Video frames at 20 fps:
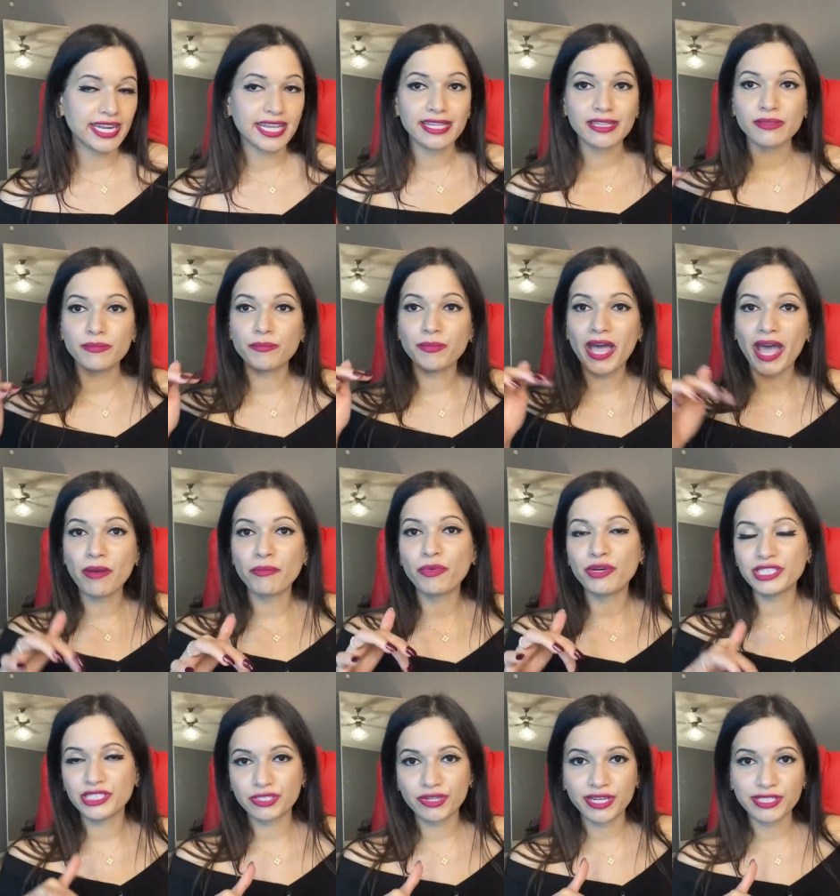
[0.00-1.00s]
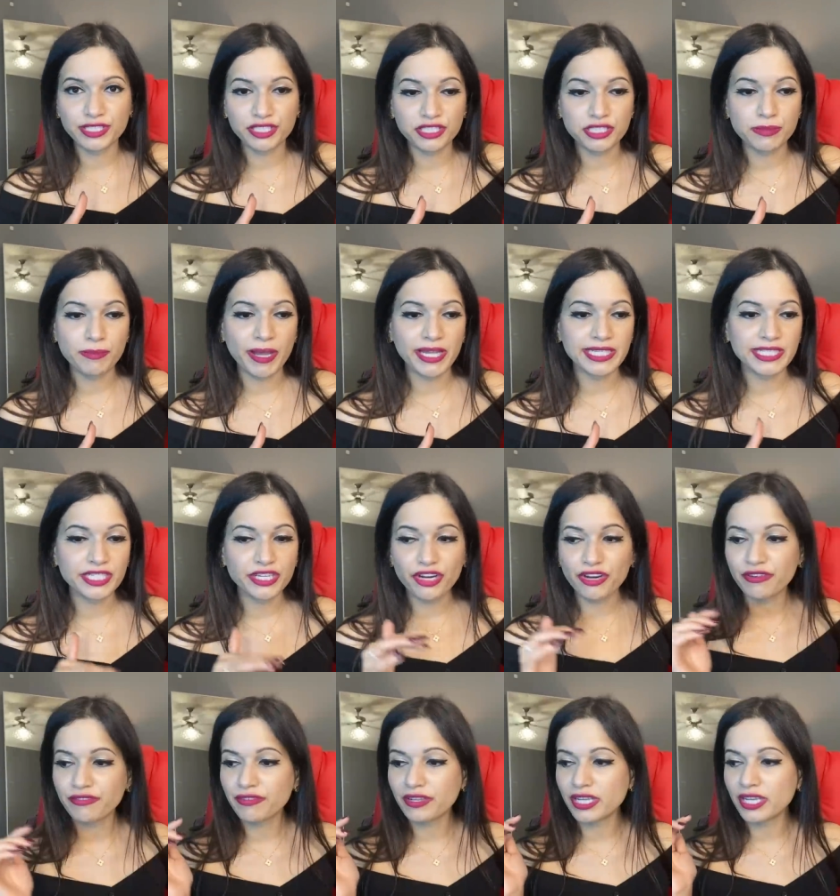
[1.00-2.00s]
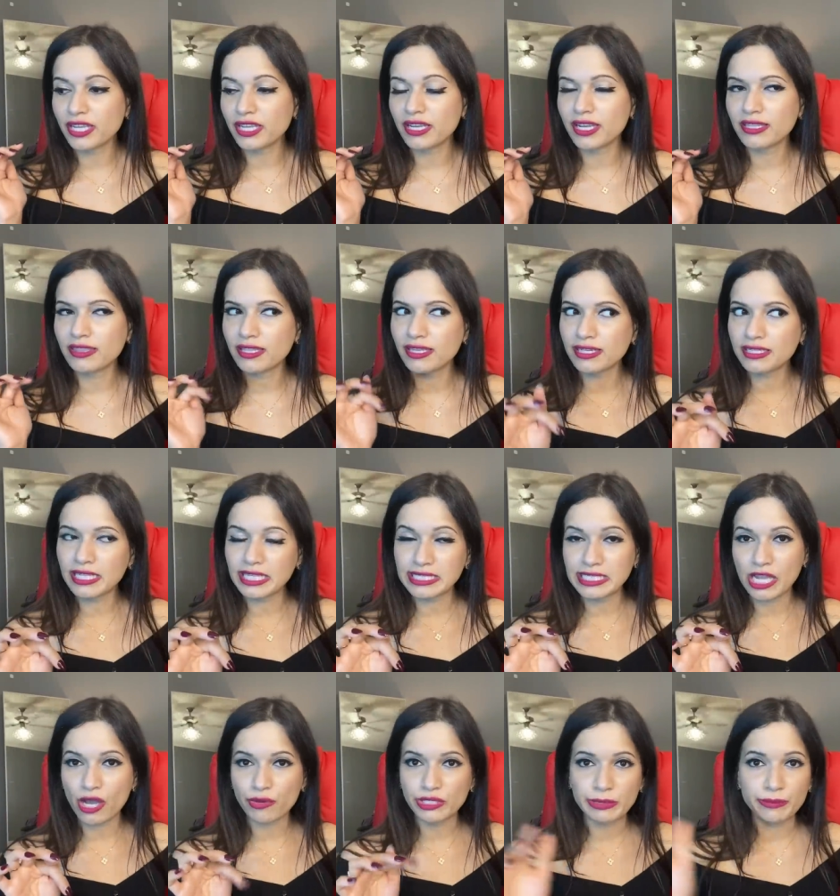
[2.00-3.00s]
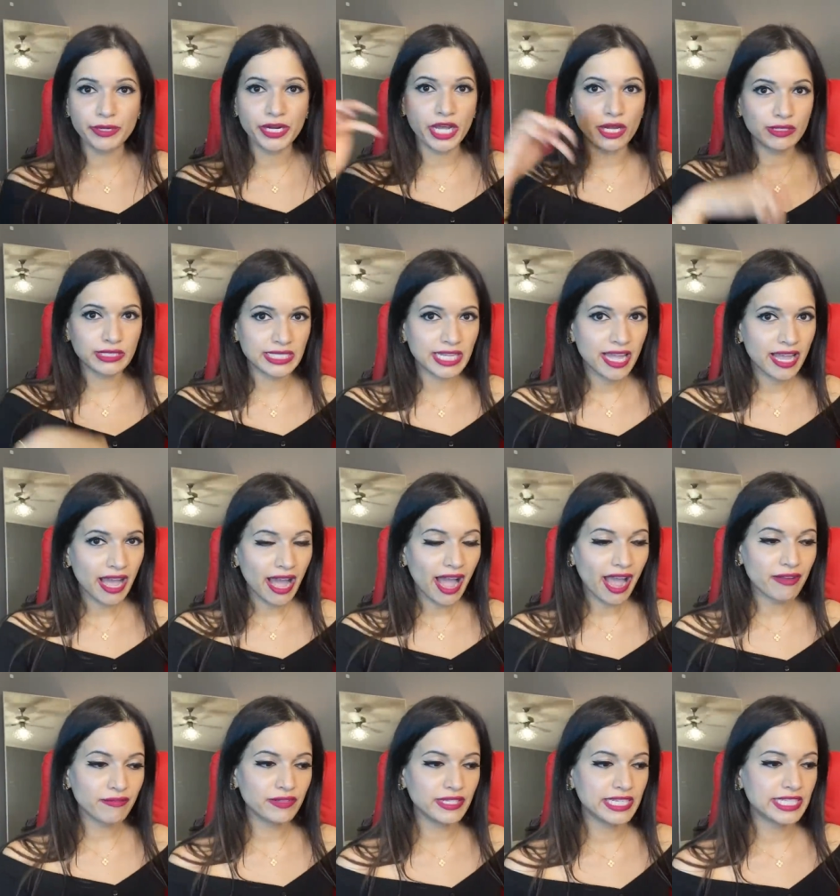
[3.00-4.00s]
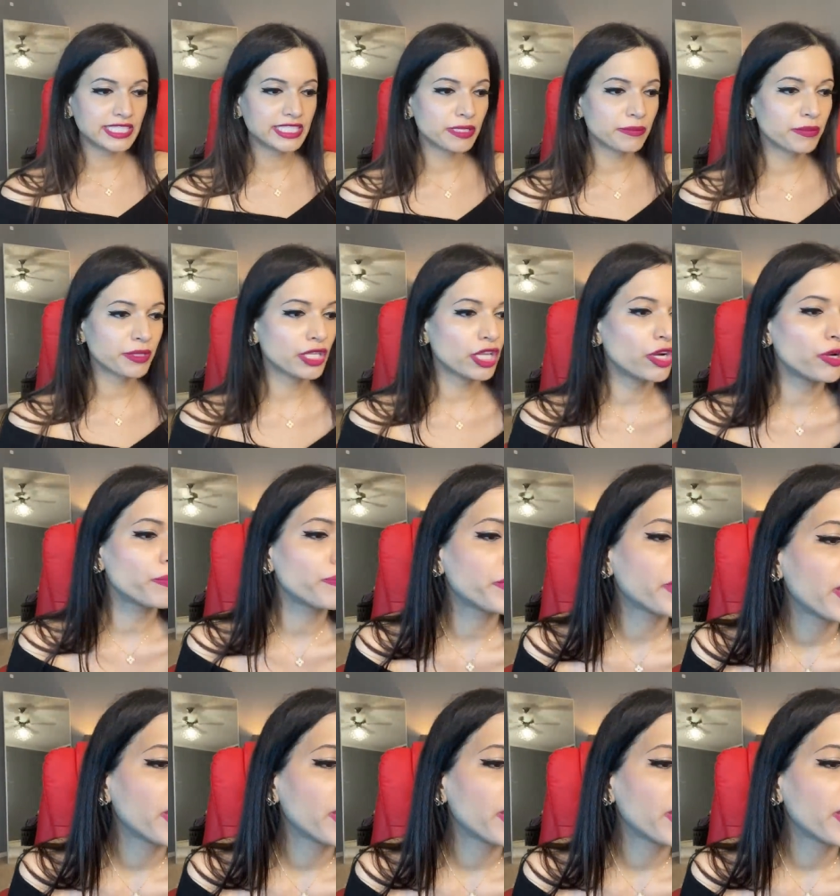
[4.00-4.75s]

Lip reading: And that moisturizer is by CeraVe, I think that's how it's pronounced. I've linked it below.